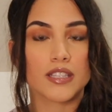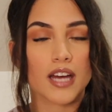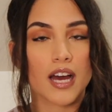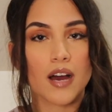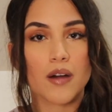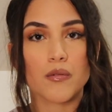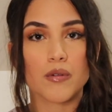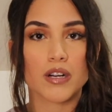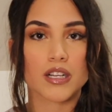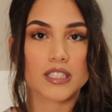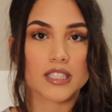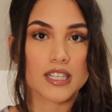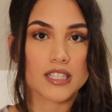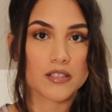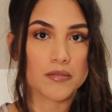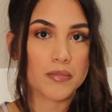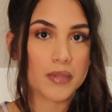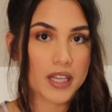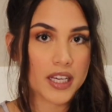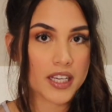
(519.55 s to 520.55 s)
that works as
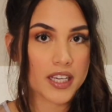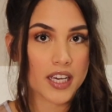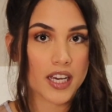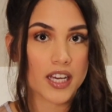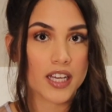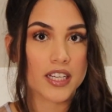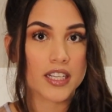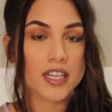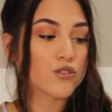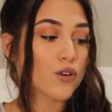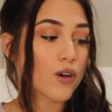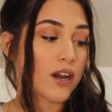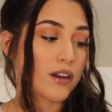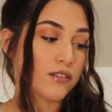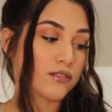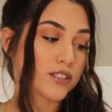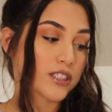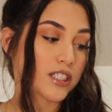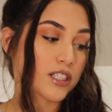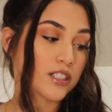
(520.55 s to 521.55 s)
a blanket. So
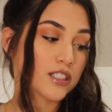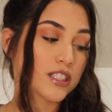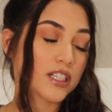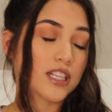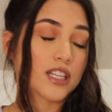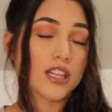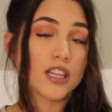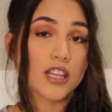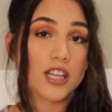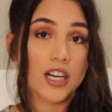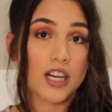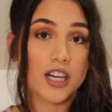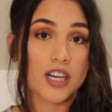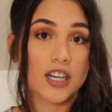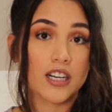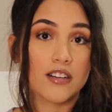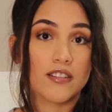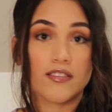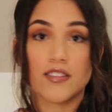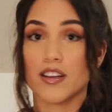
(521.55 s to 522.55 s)
I seriously
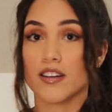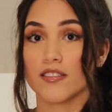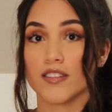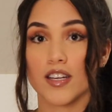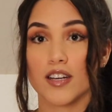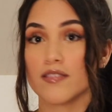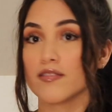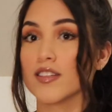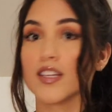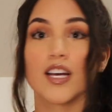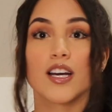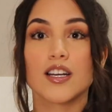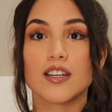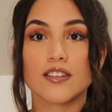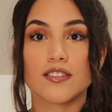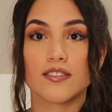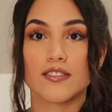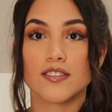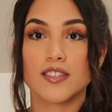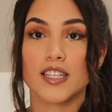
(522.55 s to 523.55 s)
love
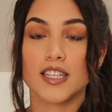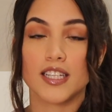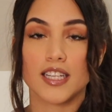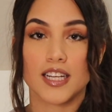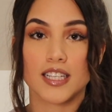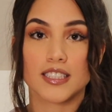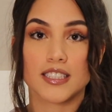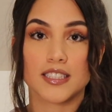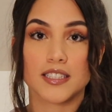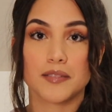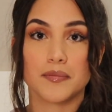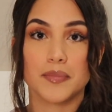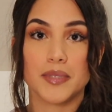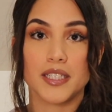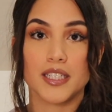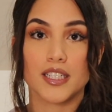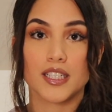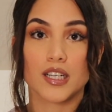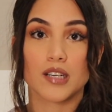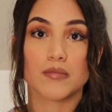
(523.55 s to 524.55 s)
the nested
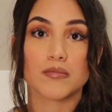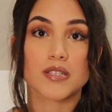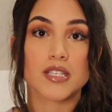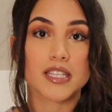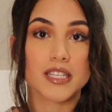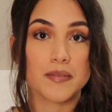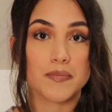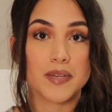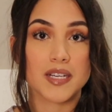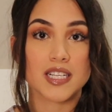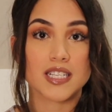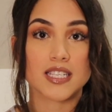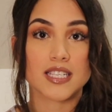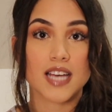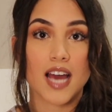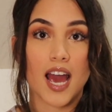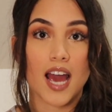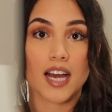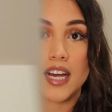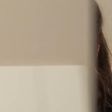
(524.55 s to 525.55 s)
bean sleeping
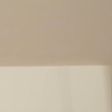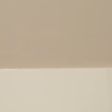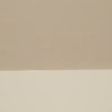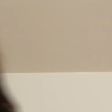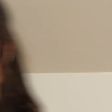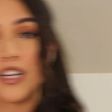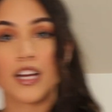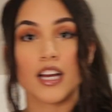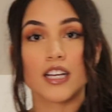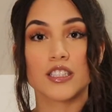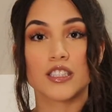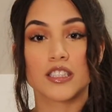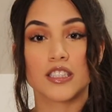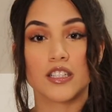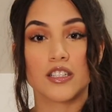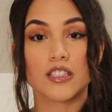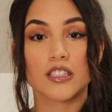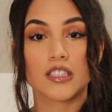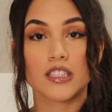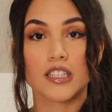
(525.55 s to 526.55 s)
set. Another thing I
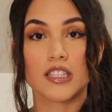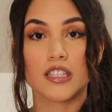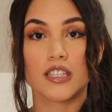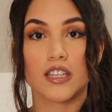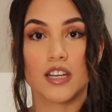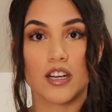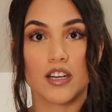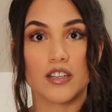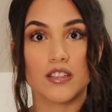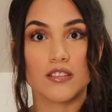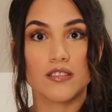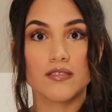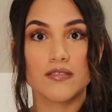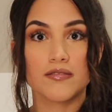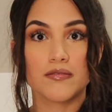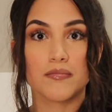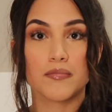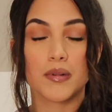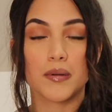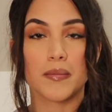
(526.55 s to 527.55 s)
seriously
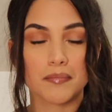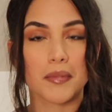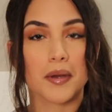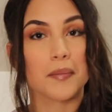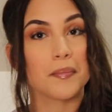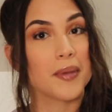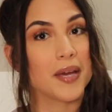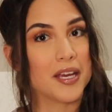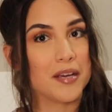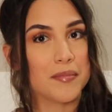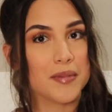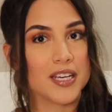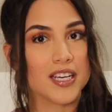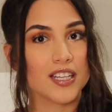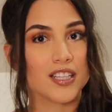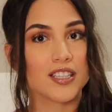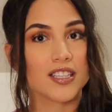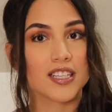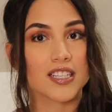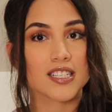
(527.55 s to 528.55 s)
love, but my
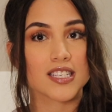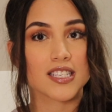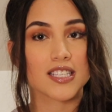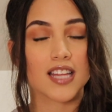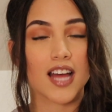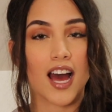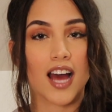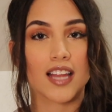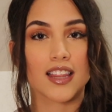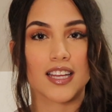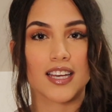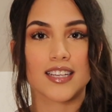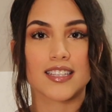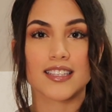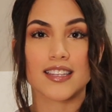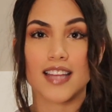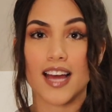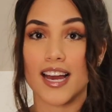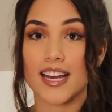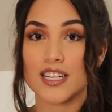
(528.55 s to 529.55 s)
baby does not
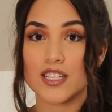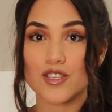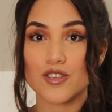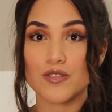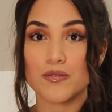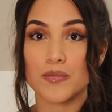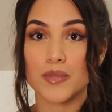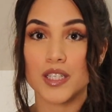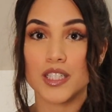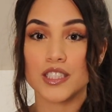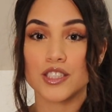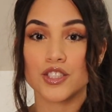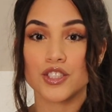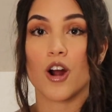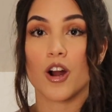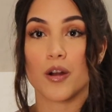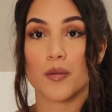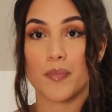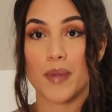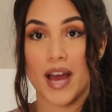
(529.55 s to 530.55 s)
like too much,
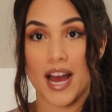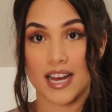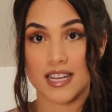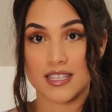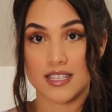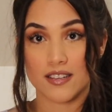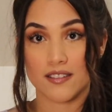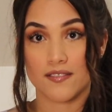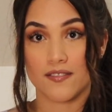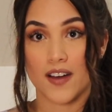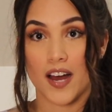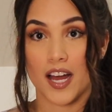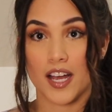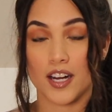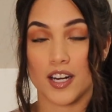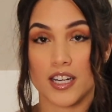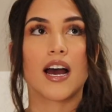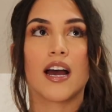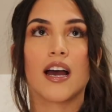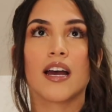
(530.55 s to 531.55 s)
are
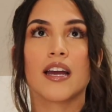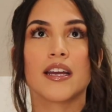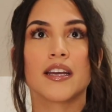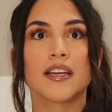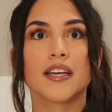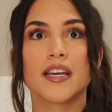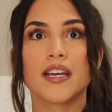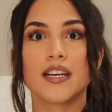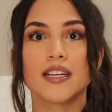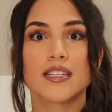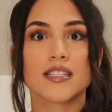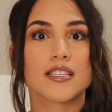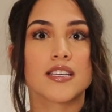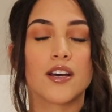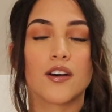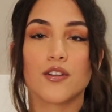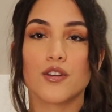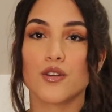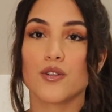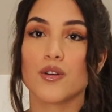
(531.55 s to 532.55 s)
pacifiers. I can't
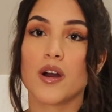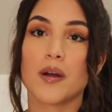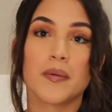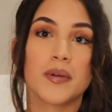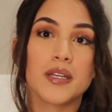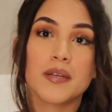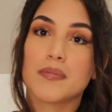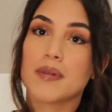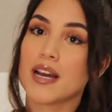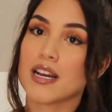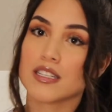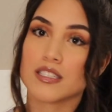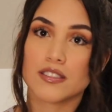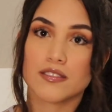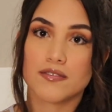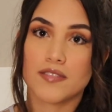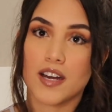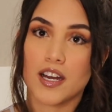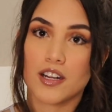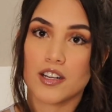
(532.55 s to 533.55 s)
tell you how many
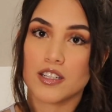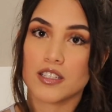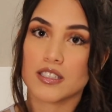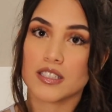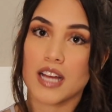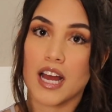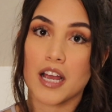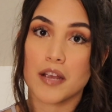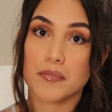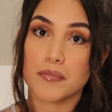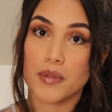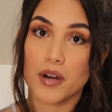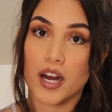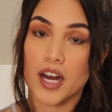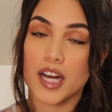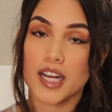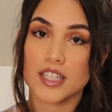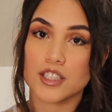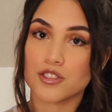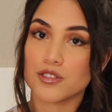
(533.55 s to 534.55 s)
pacifiers I
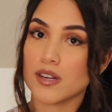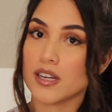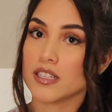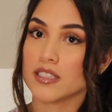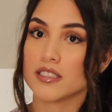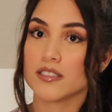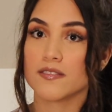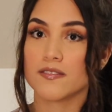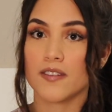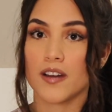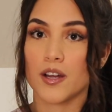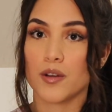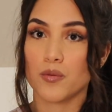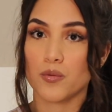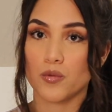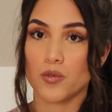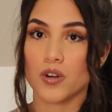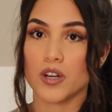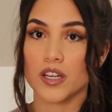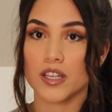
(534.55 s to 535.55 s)
bought trying to find
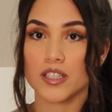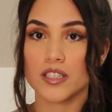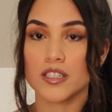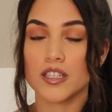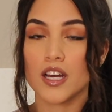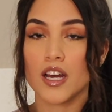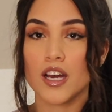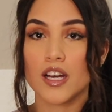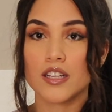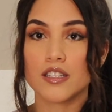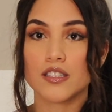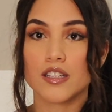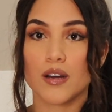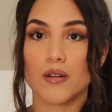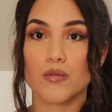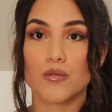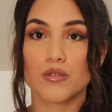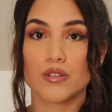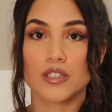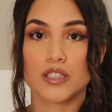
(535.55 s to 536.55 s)
one
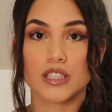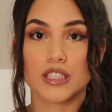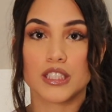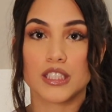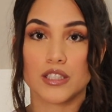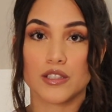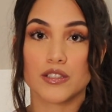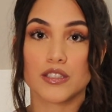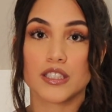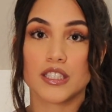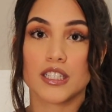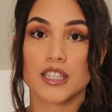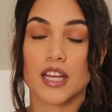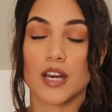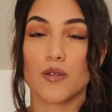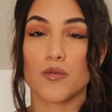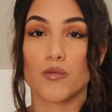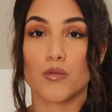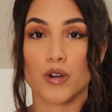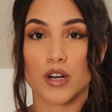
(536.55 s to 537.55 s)
that would seriously
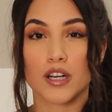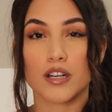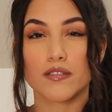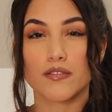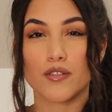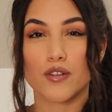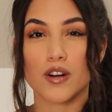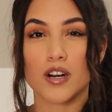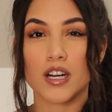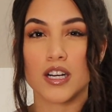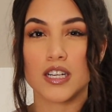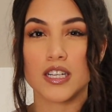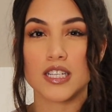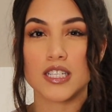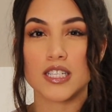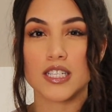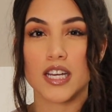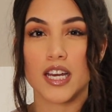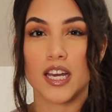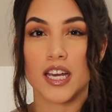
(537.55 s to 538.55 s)
like work for
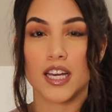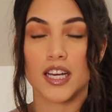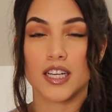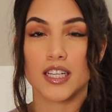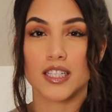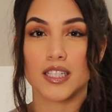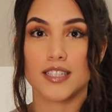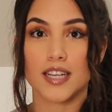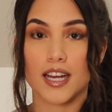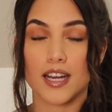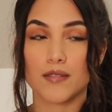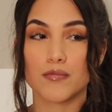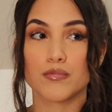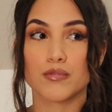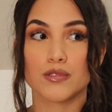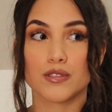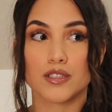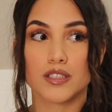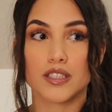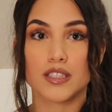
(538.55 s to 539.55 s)
us and that
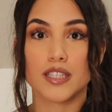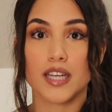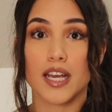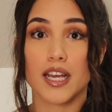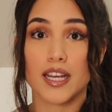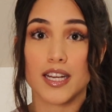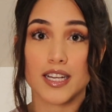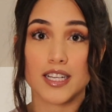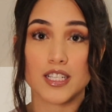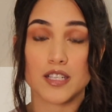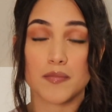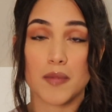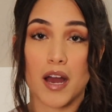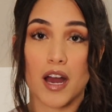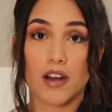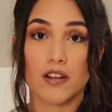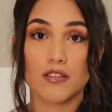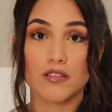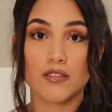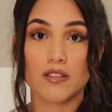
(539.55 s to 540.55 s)
would stay in his
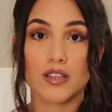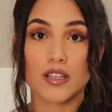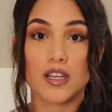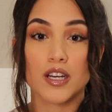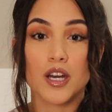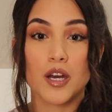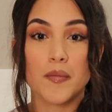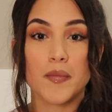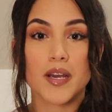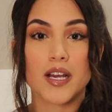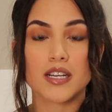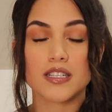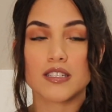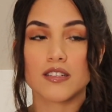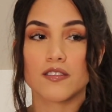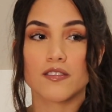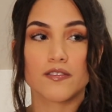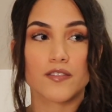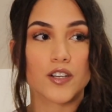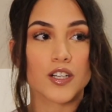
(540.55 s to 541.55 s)
mouth. Because
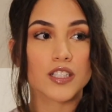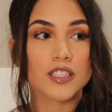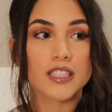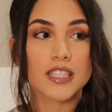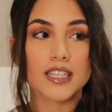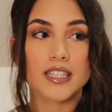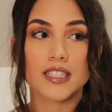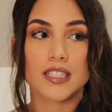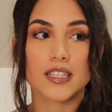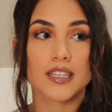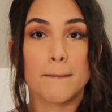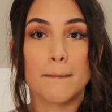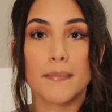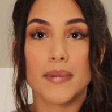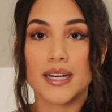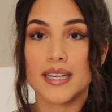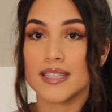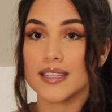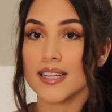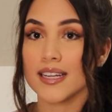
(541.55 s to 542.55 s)
the first like
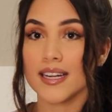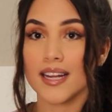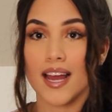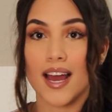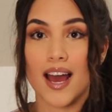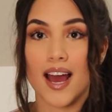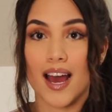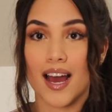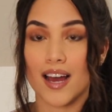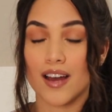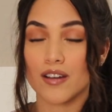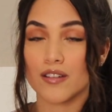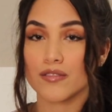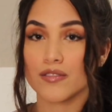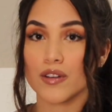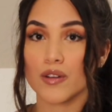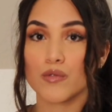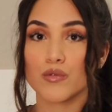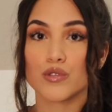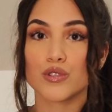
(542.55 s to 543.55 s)
month and a
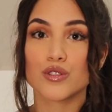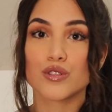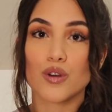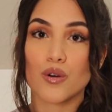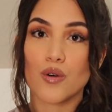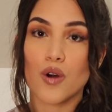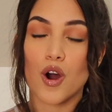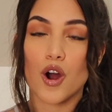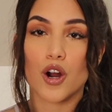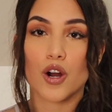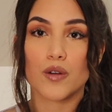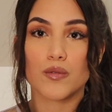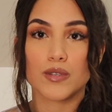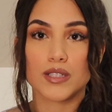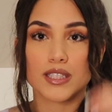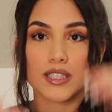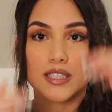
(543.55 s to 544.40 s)
half, it was so hard with